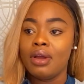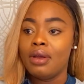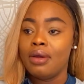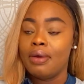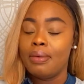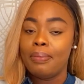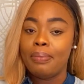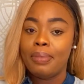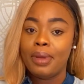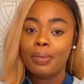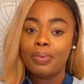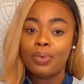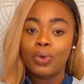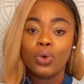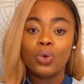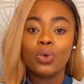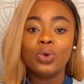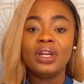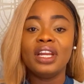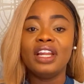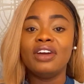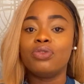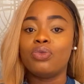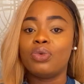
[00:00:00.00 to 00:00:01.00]
people who
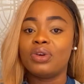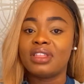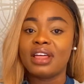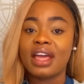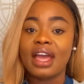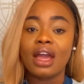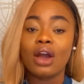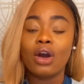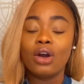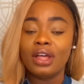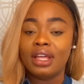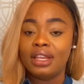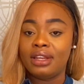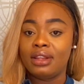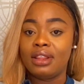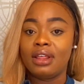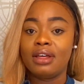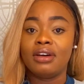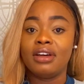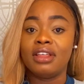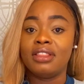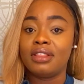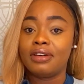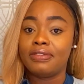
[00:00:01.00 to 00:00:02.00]
live with her in
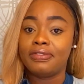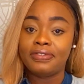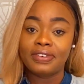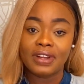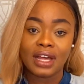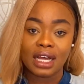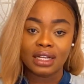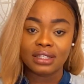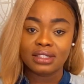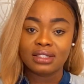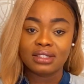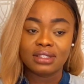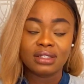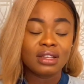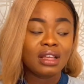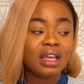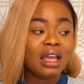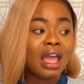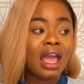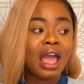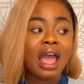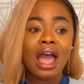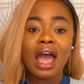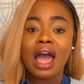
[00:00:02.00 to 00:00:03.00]
the flats.
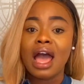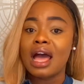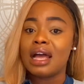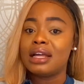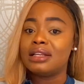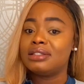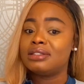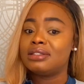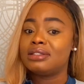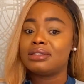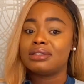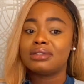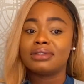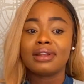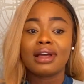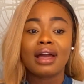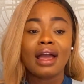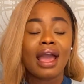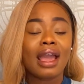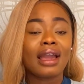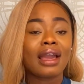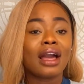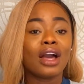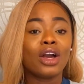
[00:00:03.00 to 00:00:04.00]
And
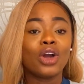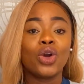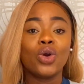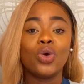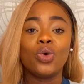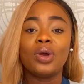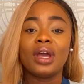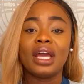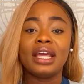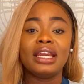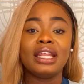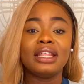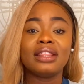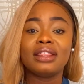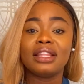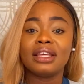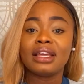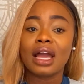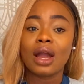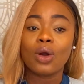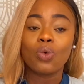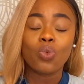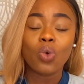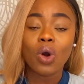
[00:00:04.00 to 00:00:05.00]
I can cook
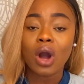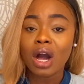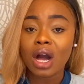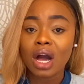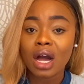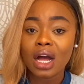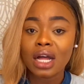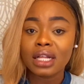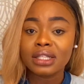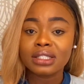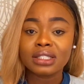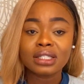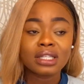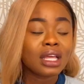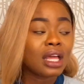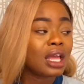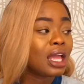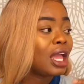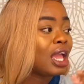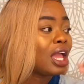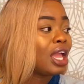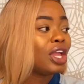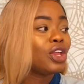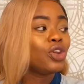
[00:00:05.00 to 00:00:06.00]
anything I want.
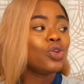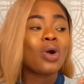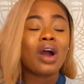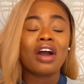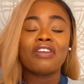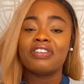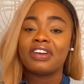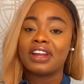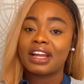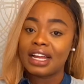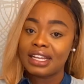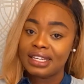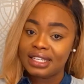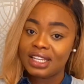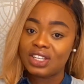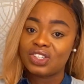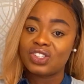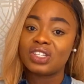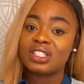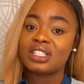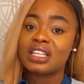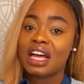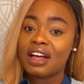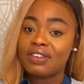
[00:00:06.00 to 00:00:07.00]
You know, African
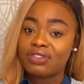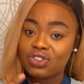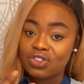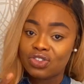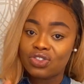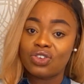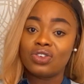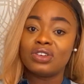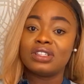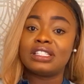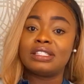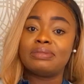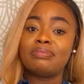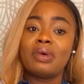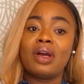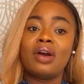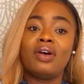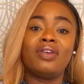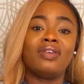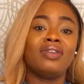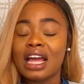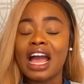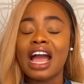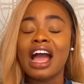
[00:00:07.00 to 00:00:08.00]
dishes have strong
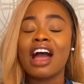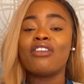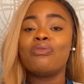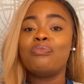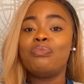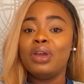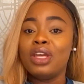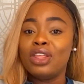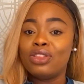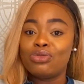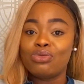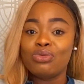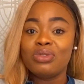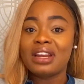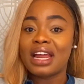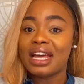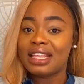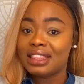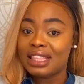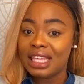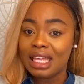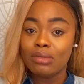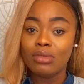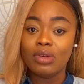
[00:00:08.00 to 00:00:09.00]
smell. I have been through
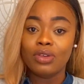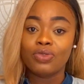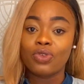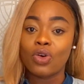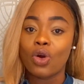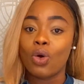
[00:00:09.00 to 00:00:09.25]
that thing before